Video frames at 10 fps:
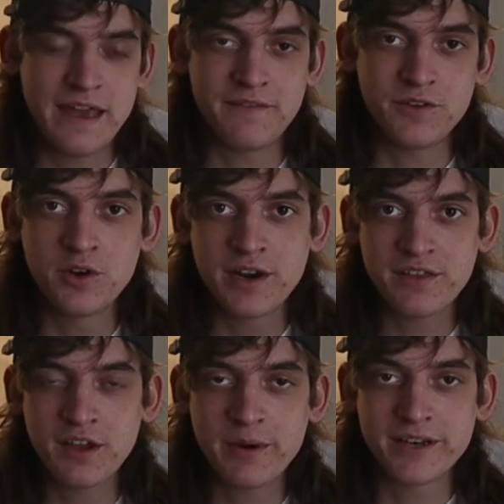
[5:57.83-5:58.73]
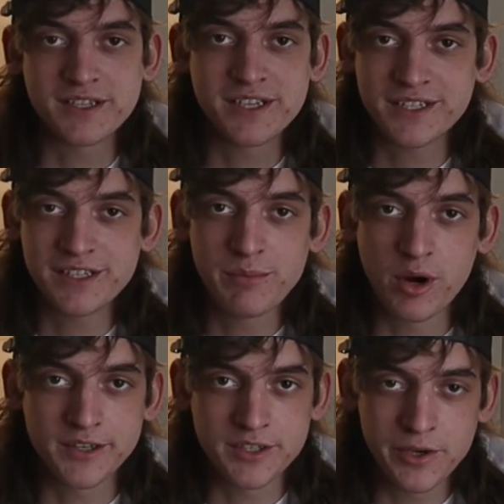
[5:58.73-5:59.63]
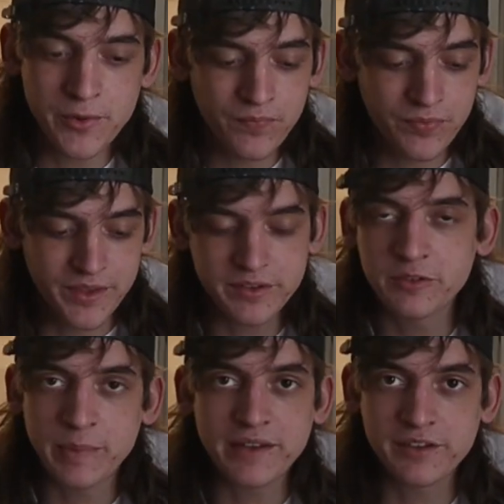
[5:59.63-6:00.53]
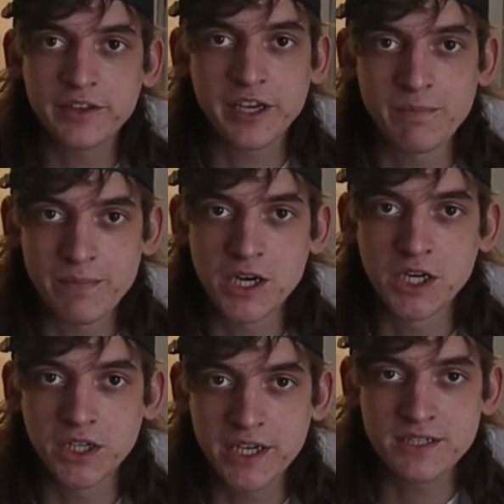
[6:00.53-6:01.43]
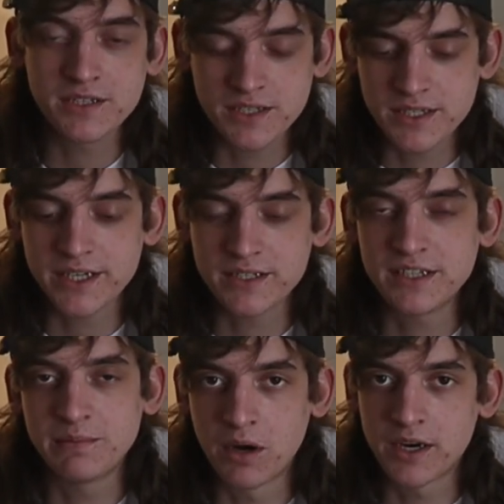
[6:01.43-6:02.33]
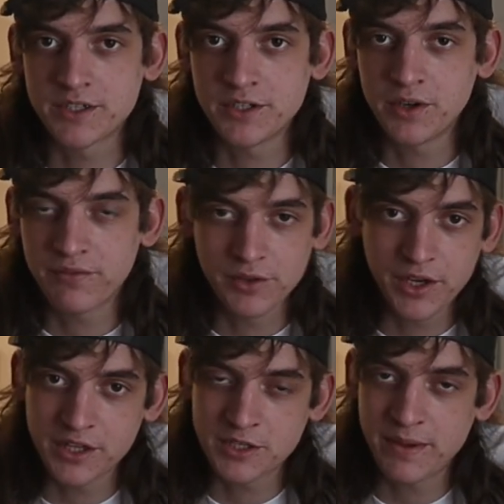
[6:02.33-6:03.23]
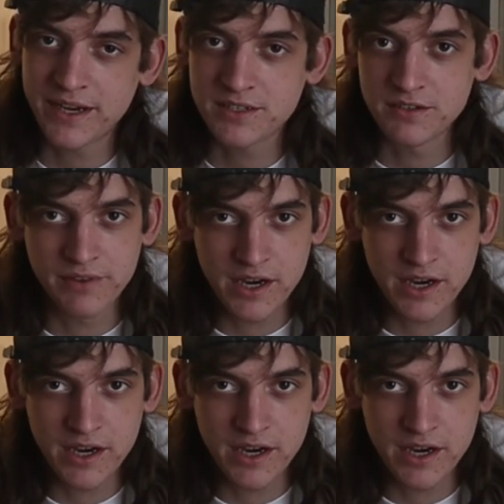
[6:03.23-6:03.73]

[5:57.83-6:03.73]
And if you know anything about a 6D Mark II, this is basically a mirrorless 6D Mark II. If you look at the specs, they're